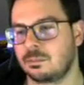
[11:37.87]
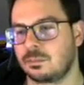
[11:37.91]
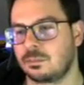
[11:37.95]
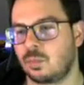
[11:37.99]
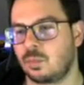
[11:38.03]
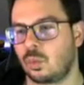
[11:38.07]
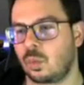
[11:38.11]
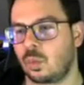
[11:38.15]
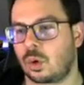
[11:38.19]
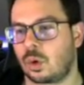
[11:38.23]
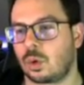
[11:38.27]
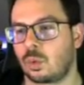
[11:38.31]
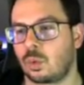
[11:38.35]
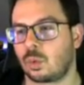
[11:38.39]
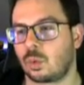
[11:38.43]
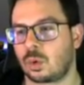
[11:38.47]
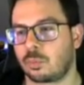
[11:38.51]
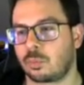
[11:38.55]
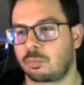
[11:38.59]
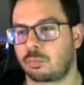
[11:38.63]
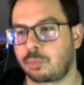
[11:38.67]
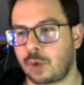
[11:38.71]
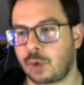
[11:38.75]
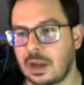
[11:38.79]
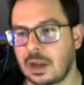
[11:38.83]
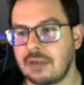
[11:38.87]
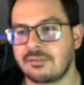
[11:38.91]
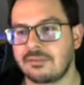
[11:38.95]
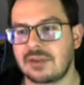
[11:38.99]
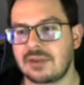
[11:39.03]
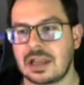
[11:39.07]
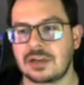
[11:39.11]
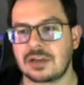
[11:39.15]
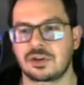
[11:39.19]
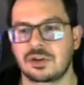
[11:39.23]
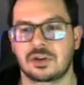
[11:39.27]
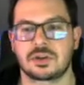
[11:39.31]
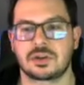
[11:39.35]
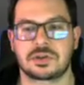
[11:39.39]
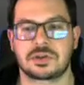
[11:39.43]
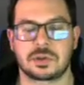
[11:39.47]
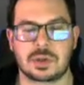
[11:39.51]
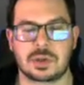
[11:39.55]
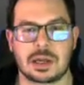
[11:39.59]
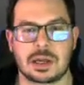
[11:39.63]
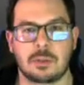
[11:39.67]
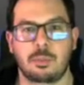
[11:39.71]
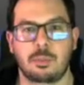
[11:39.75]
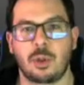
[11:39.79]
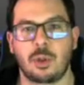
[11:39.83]
We're Brave Nature, so kind
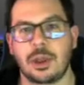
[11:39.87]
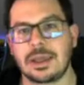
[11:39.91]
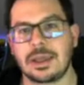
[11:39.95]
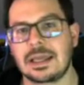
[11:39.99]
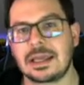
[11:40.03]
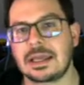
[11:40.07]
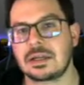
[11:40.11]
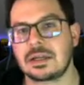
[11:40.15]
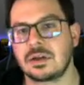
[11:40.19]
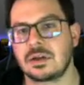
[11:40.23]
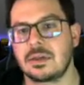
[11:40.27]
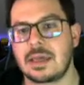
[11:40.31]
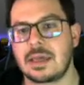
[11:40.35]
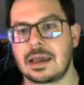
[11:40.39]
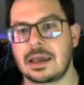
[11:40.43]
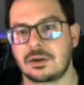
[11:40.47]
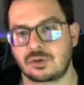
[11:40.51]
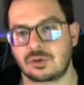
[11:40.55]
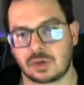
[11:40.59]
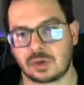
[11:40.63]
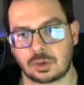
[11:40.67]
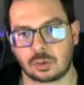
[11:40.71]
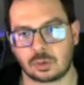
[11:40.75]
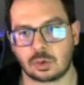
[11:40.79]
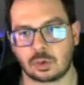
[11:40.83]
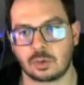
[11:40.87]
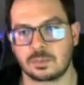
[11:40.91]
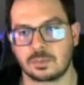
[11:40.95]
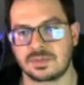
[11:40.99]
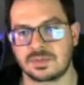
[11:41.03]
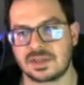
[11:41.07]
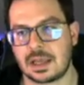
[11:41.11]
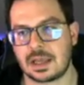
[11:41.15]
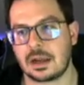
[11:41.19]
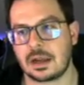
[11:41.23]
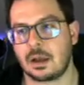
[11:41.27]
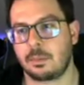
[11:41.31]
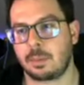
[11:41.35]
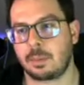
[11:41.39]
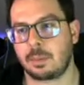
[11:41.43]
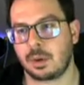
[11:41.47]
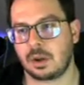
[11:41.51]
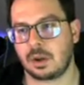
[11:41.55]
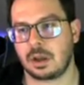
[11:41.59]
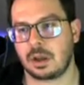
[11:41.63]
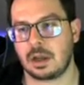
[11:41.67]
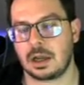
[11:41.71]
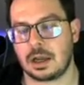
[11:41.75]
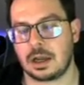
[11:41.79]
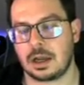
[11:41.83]
of playing into that Trick Room setup
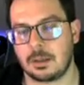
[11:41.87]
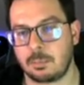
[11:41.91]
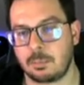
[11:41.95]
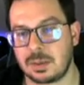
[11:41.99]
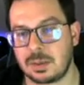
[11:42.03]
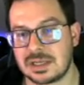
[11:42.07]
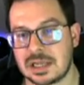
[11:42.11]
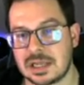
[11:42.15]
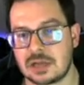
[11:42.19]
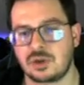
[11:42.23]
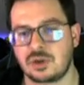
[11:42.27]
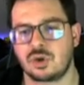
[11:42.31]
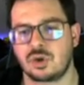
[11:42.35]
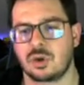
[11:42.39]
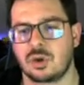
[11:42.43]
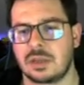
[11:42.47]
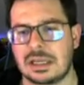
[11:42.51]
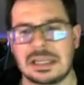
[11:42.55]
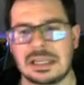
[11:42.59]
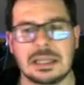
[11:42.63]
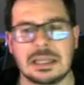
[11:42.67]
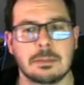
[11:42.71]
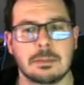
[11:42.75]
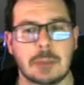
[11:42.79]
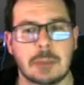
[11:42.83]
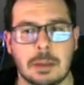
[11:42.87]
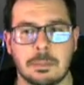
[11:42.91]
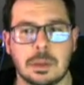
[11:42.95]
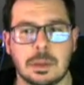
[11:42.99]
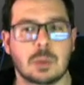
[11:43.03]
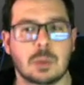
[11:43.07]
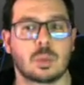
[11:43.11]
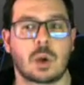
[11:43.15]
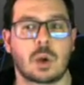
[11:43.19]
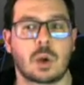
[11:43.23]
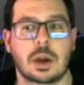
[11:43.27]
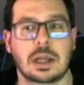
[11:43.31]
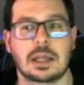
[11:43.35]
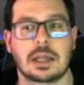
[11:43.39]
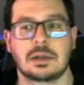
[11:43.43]
potential that he might be running.